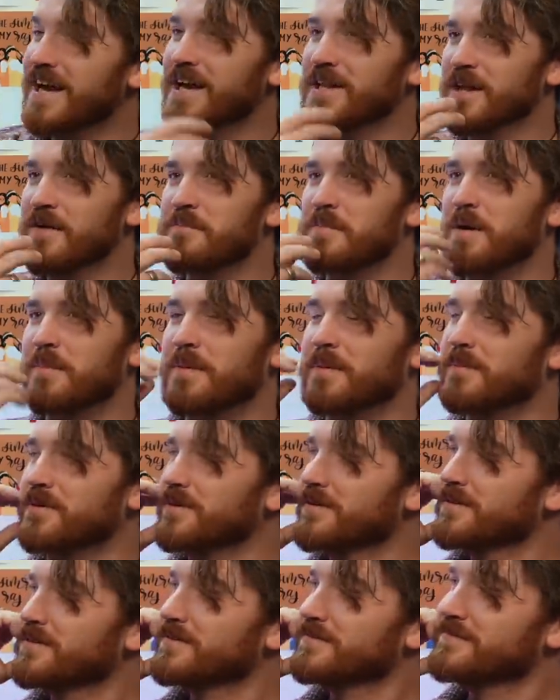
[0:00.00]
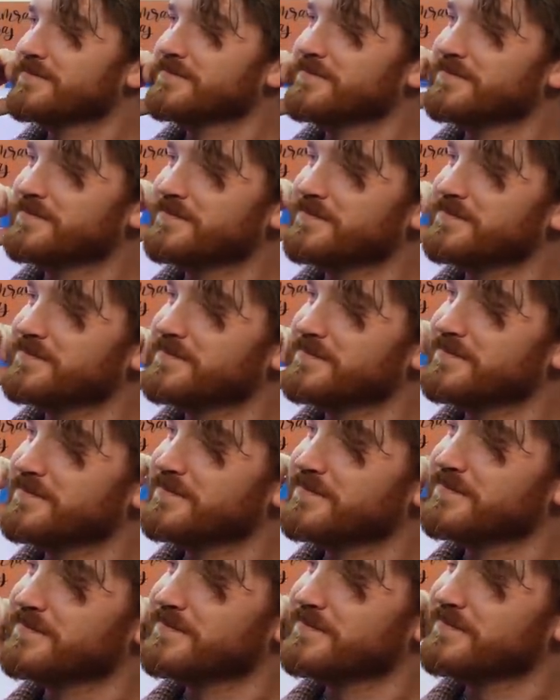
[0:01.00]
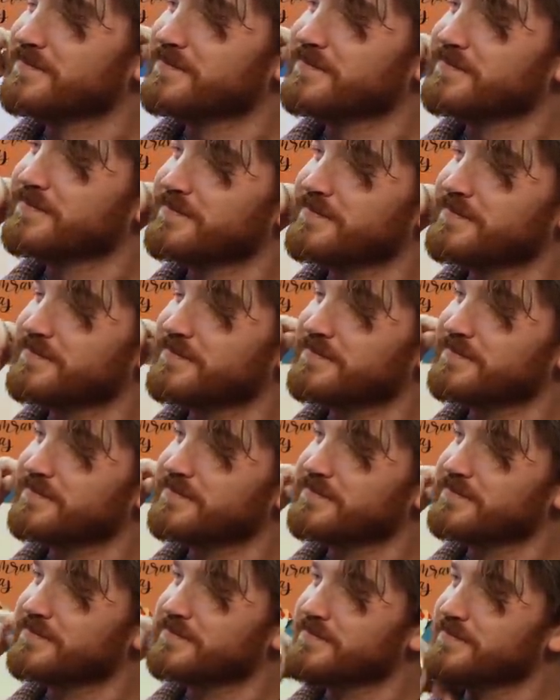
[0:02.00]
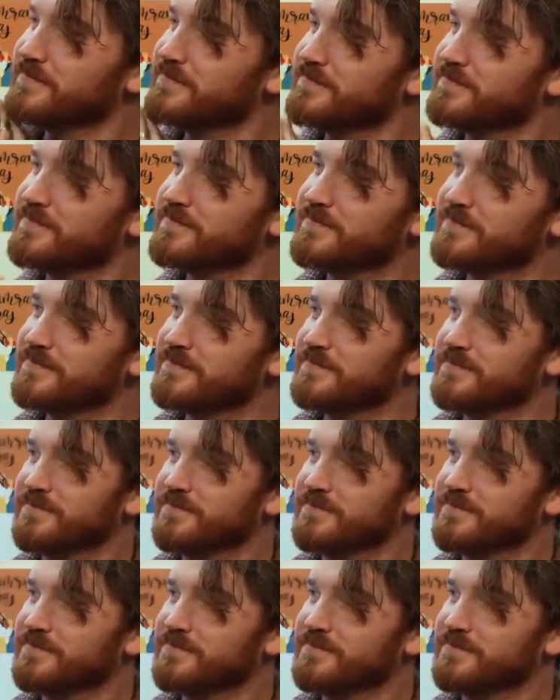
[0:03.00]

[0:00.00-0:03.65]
(not speaking)